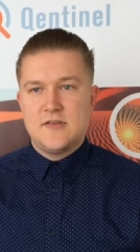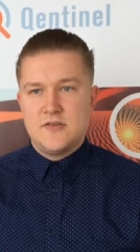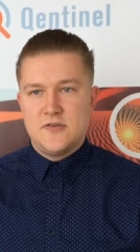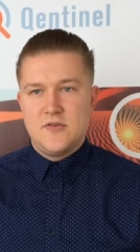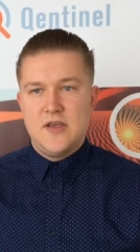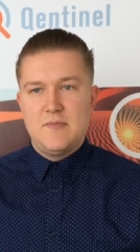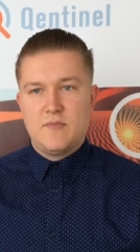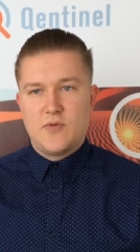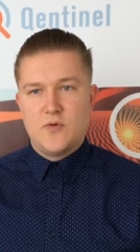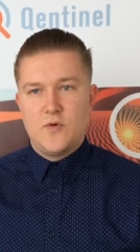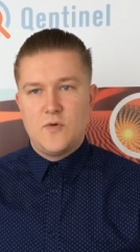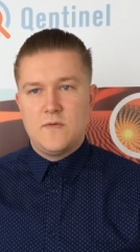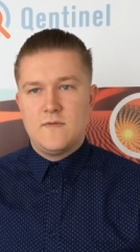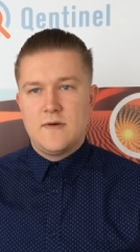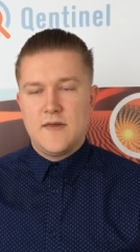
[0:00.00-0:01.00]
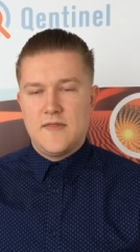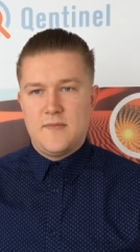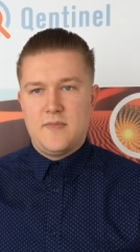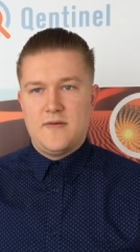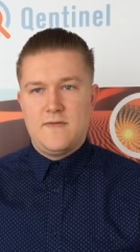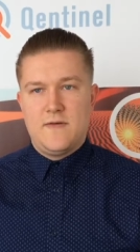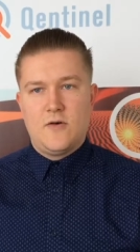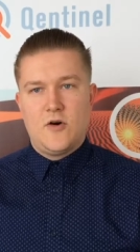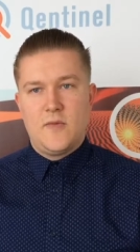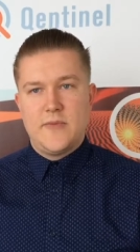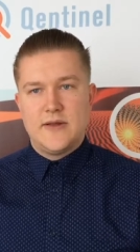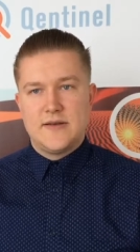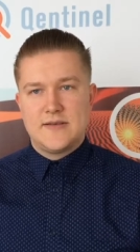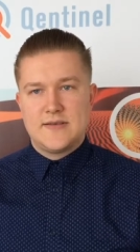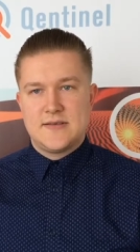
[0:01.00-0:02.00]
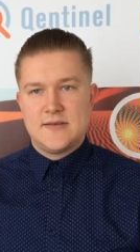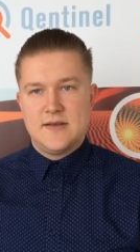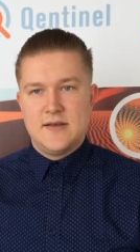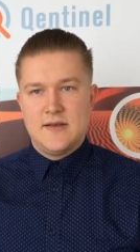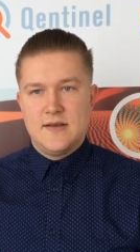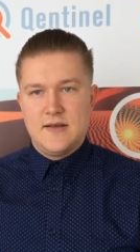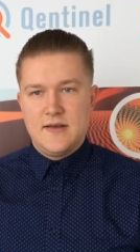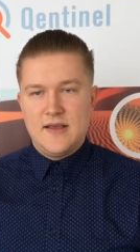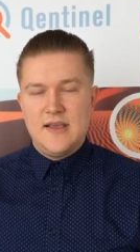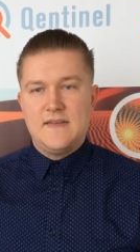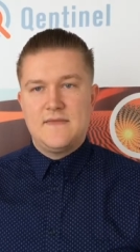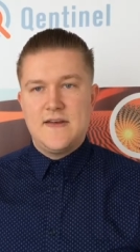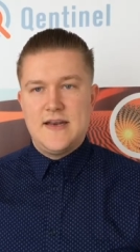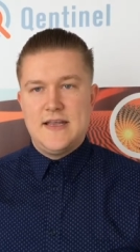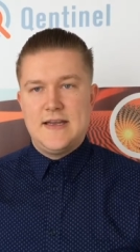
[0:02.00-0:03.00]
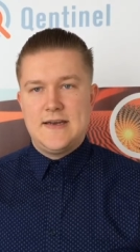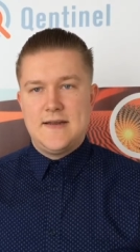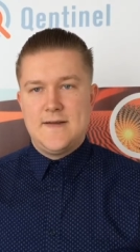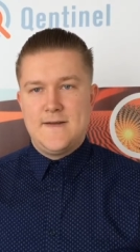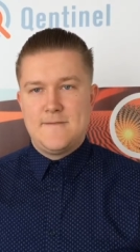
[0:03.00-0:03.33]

to improve the performance if needed.